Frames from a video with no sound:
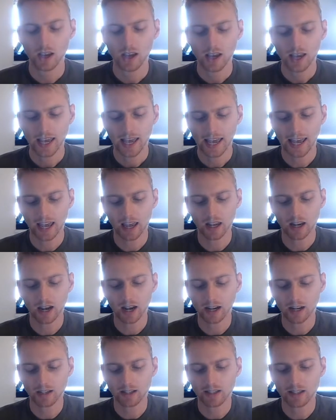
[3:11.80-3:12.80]
and I
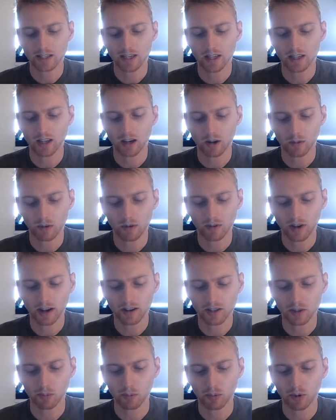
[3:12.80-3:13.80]
can see there we've got
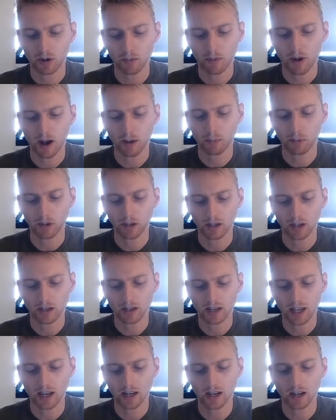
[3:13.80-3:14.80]
some pre-populated
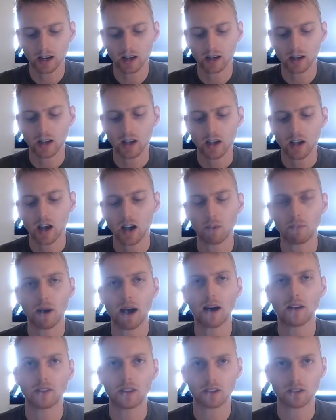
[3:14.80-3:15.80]
data
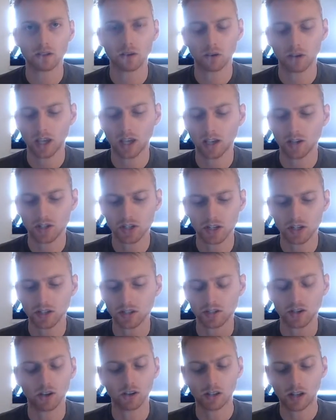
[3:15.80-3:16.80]
about this location. It's
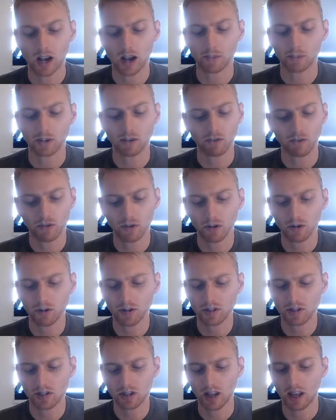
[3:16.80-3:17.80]
called Compton
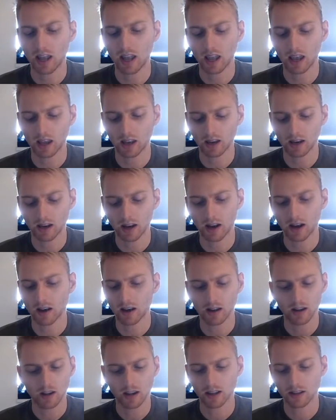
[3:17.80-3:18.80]
Foods, and
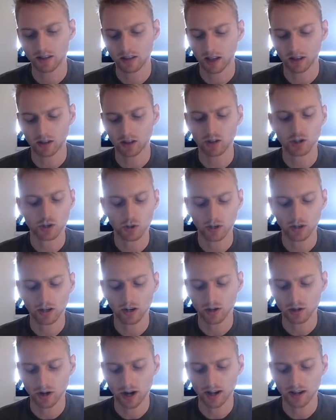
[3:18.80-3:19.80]
it's got the street
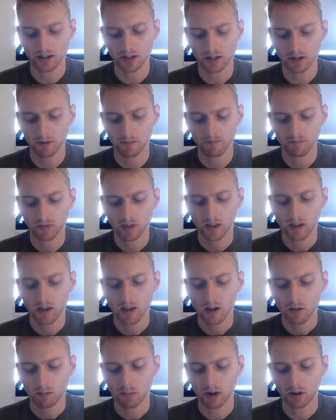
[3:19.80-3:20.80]
address.
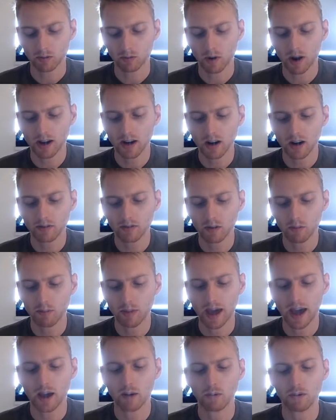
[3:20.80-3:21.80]
But right off the
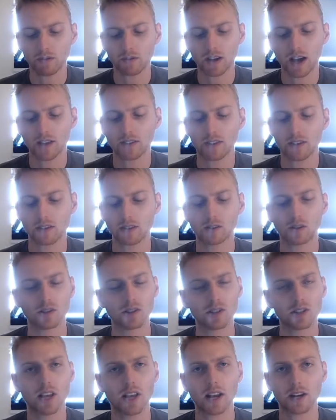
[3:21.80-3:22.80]
bat, we've got this little
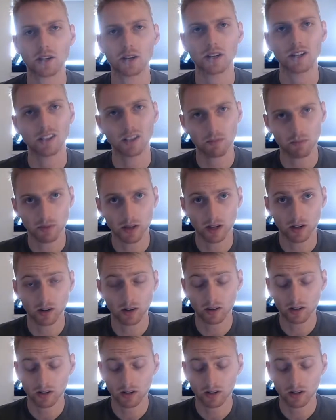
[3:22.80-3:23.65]
section in the middle